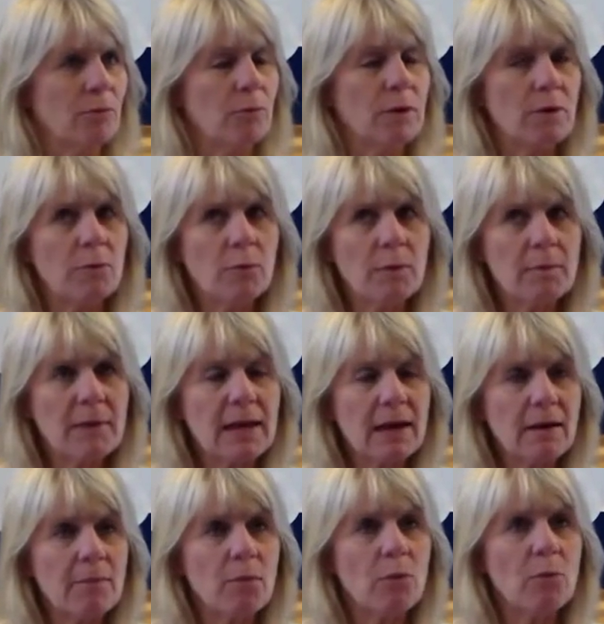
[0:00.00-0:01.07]
We
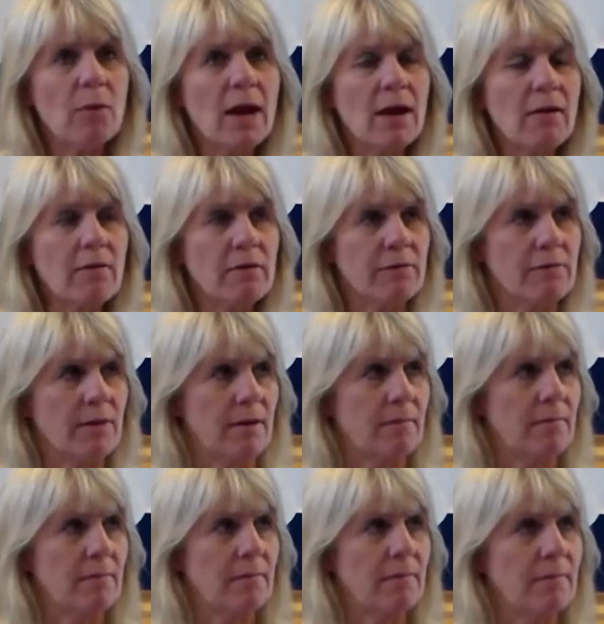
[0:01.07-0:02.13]
become aware of
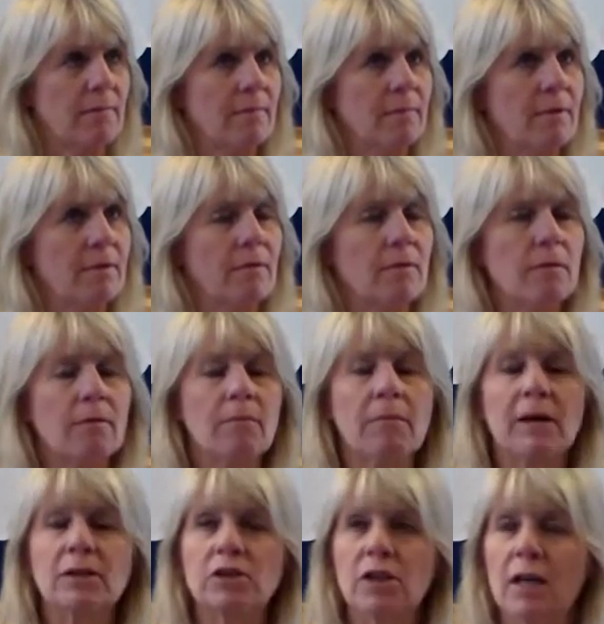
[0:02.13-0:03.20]
them
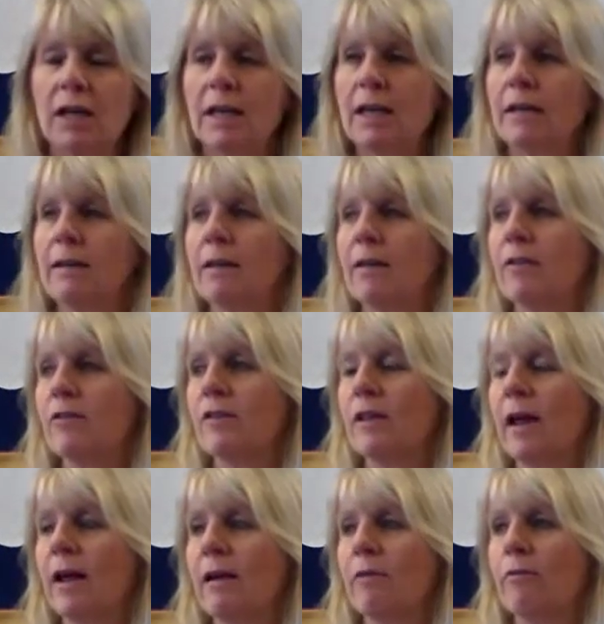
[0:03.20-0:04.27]
by shining
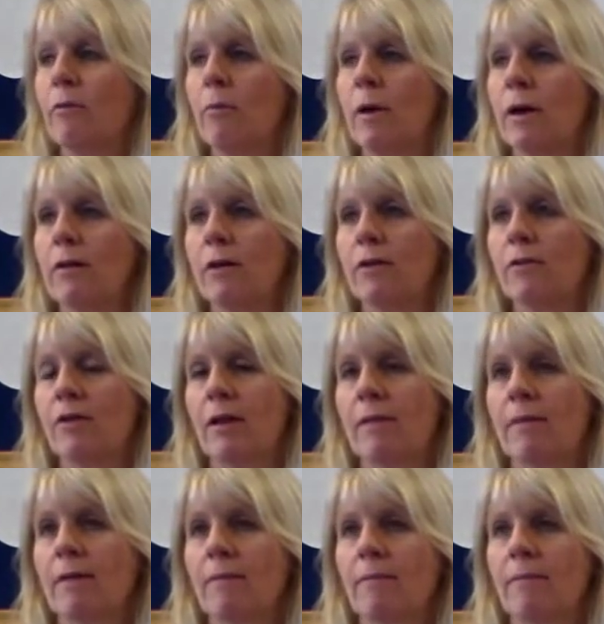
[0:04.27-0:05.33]
this light of awareness
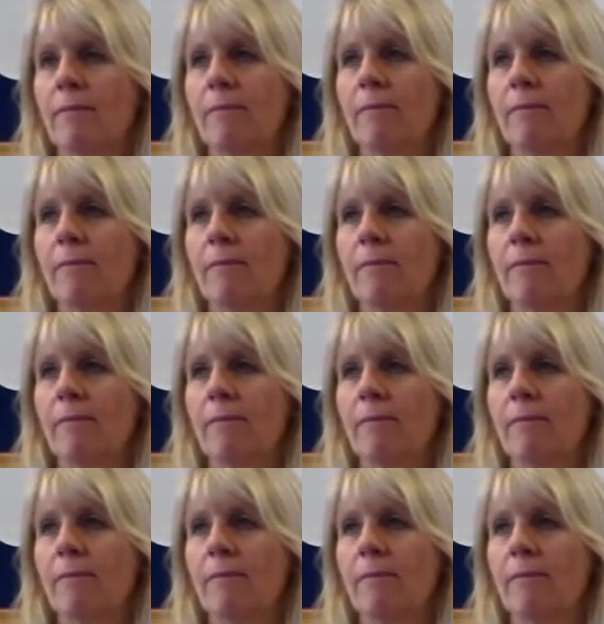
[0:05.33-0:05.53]
on them.